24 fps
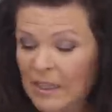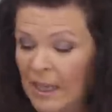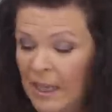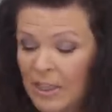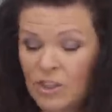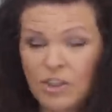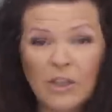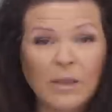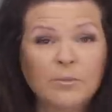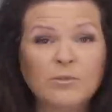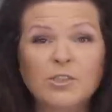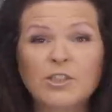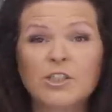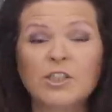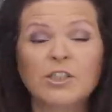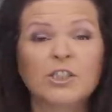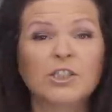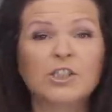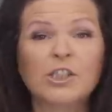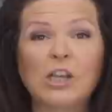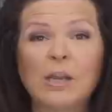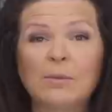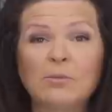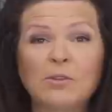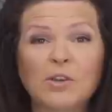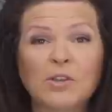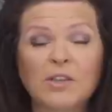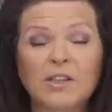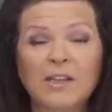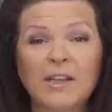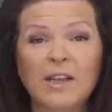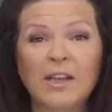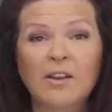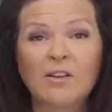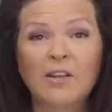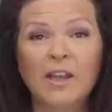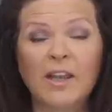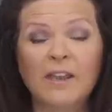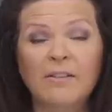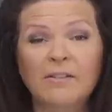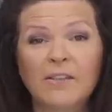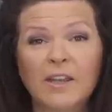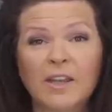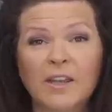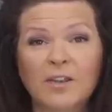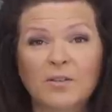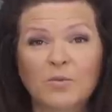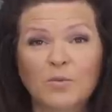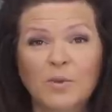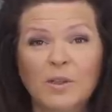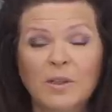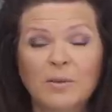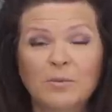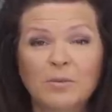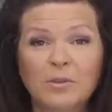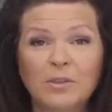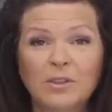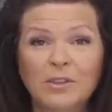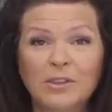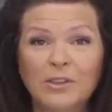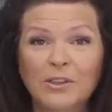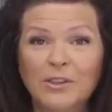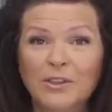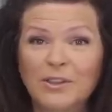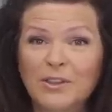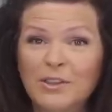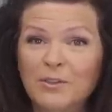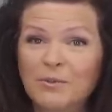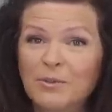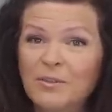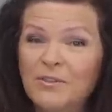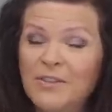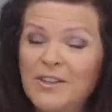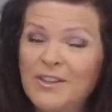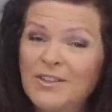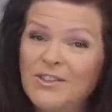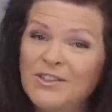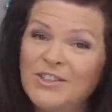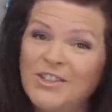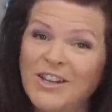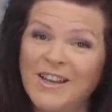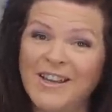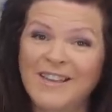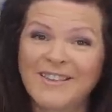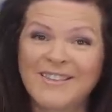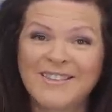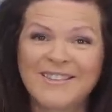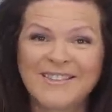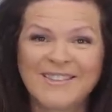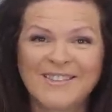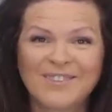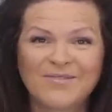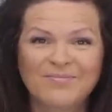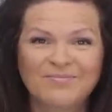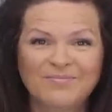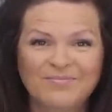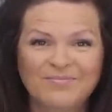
Actually, I'm just going to top coat it now, and then we will look at the reveal shots.